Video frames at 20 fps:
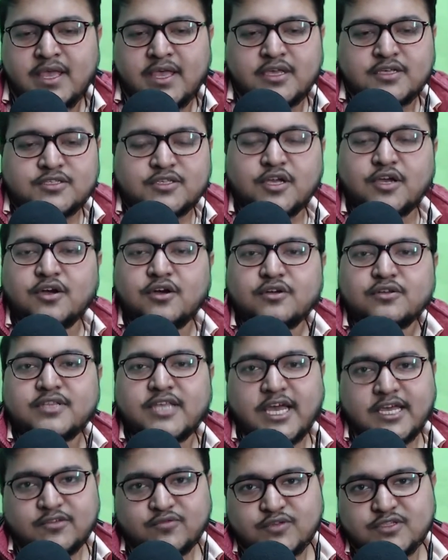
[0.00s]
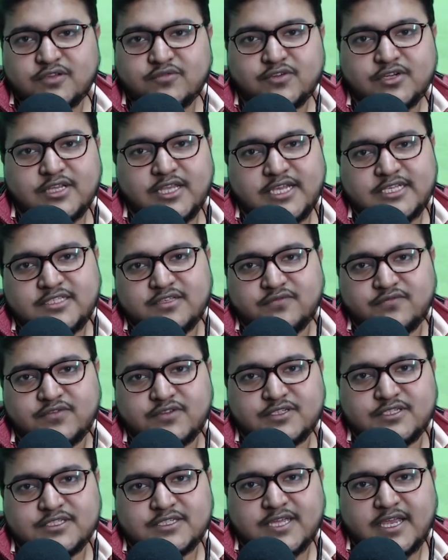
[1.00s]
So that was our lesson for
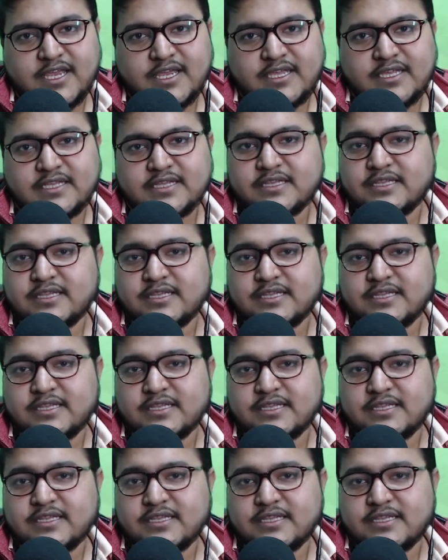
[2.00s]
today.